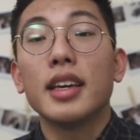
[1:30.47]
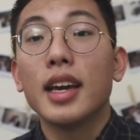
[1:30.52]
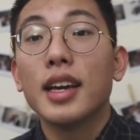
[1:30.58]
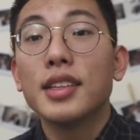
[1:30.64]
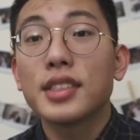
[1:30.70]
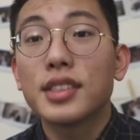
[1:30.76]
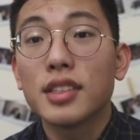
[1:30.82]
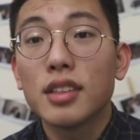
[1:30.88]

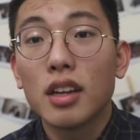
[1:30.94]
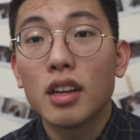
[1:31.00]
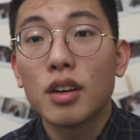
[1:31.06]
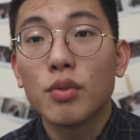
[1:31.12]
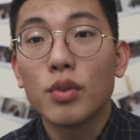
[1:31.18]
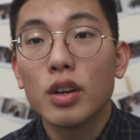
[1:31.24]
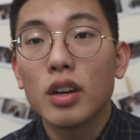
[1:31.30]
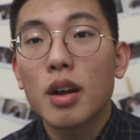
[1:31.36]
yes, it's a lot
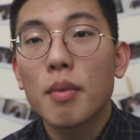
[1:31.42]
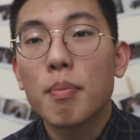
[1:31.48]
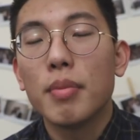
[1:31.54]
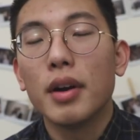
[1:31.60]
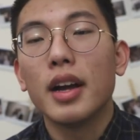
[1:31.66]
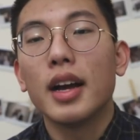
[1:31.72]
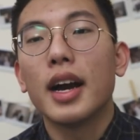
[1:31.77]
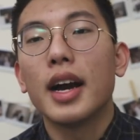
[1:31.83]
of work,
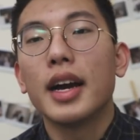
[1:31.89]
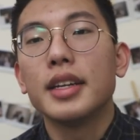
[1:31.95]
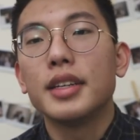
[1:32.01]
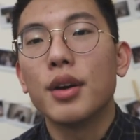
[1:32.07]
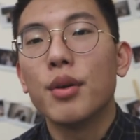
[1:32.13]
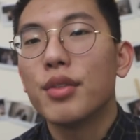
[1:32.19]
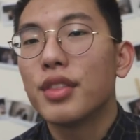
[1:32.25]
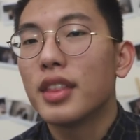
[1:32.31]
but I
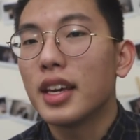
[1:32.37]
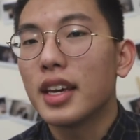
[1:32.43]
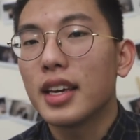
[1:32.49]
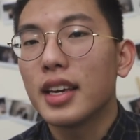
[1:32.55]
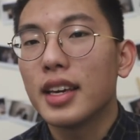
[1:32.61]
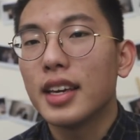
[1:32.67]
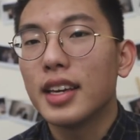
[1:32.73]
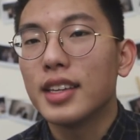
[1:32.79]
don't think
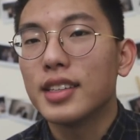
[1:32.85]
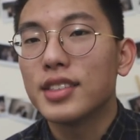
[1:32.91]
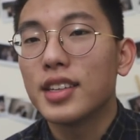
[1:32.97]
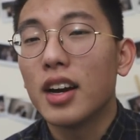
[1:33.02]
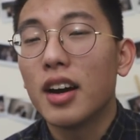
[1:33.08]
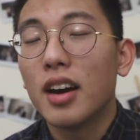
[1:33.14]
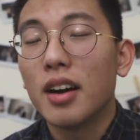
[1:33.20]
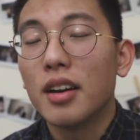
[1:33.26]
it's
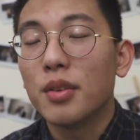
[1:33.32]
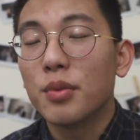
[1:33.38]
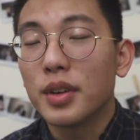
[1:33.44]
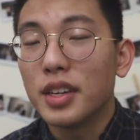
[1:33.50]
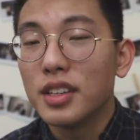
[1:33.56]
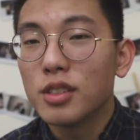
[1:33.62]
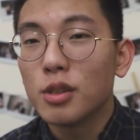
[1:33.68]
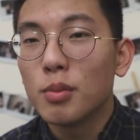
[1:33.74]

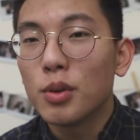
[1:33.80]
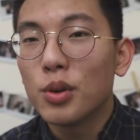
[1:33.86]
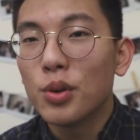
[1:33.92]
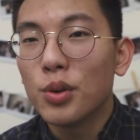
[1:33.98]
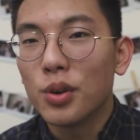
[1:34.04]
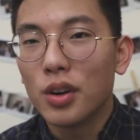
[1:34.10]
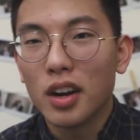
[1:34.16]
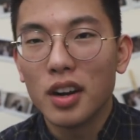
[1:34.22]
unreasonable
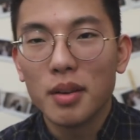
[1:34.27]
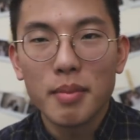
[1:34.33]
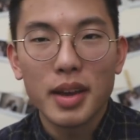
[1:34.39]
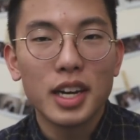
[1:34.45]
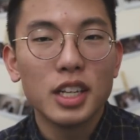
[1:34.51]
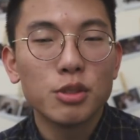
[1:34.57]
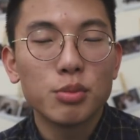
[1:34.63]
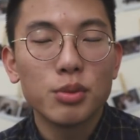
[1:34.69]
or
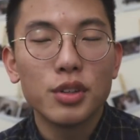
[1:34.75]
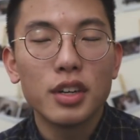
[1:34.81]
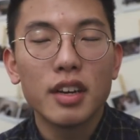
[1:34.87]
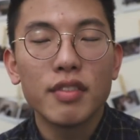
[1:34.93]
unmanageable.